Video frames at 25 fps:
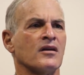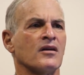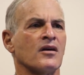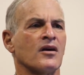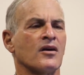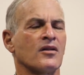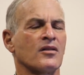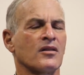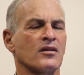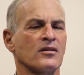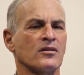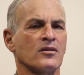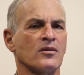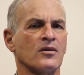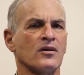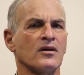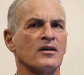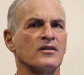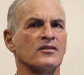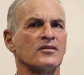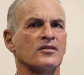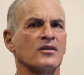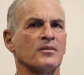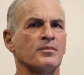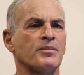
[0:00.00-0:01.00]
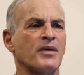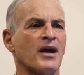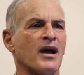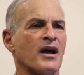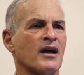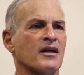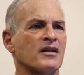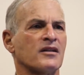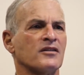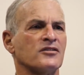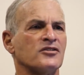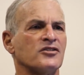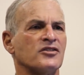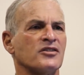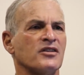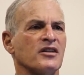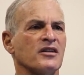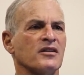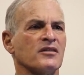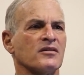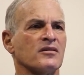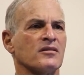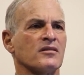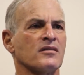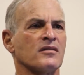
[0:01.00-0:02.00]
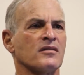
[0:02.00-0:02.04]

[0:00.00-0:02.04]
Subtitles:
But the law is a package deal.